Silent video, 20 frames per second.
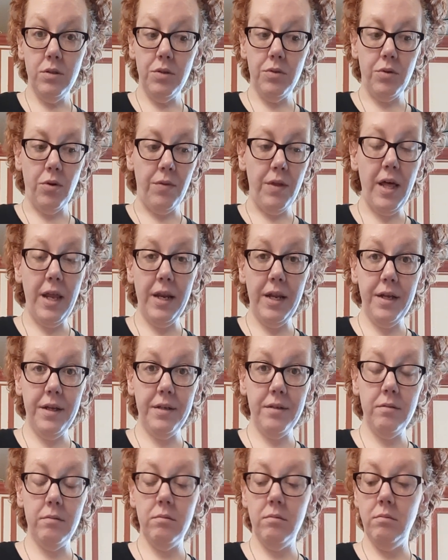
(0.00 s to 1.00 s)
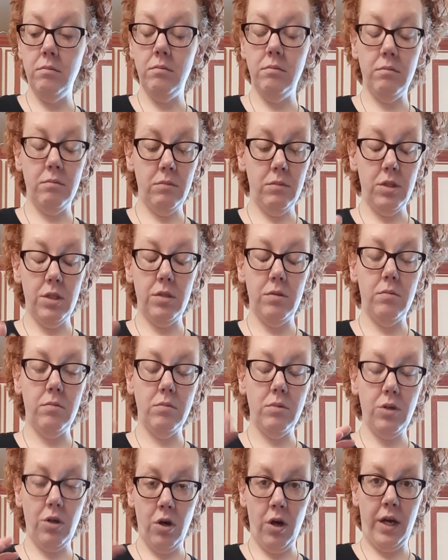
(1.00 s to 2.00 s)
that in. Just
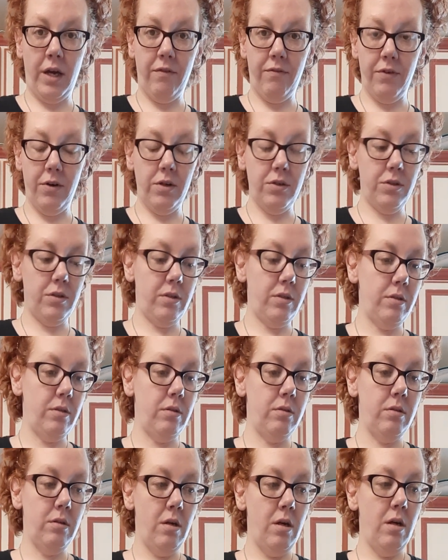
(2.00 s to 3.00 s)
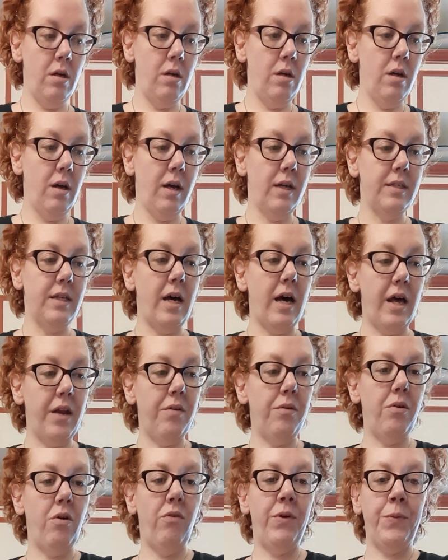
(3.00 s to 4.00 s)
cook it first. Because I
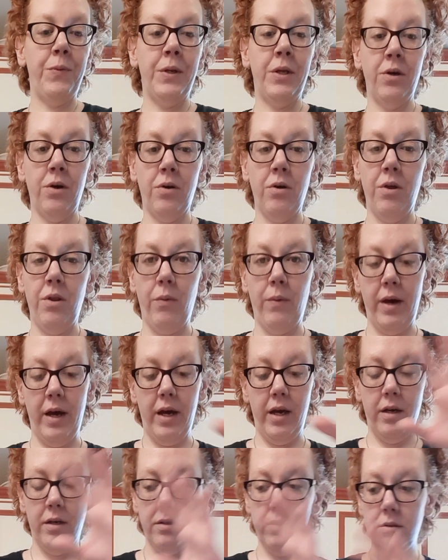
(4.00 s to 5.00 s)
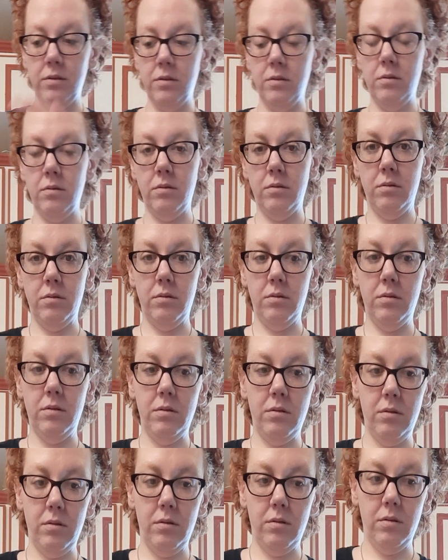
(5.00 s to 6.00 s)
don't know if it would cook all the way
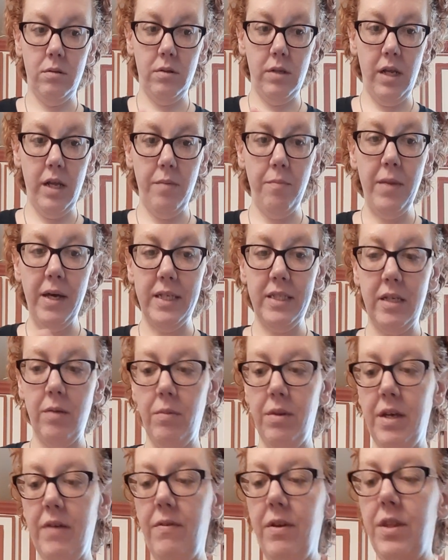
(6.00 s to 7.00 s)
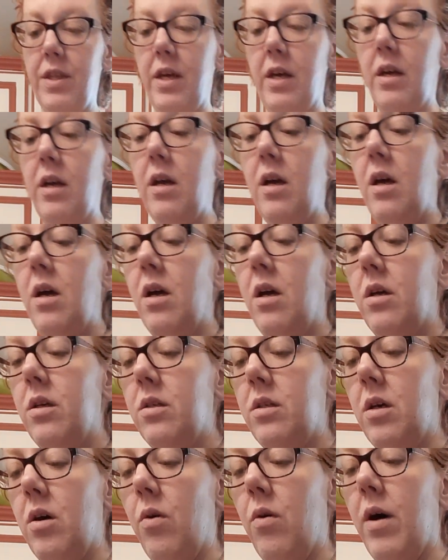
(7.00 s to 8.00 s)
mixed in with everything.
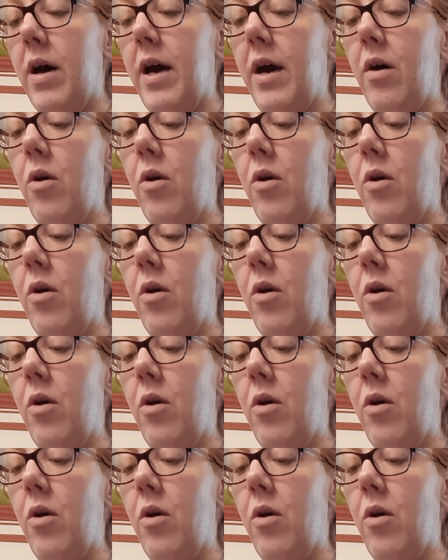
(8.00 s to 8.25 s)
So I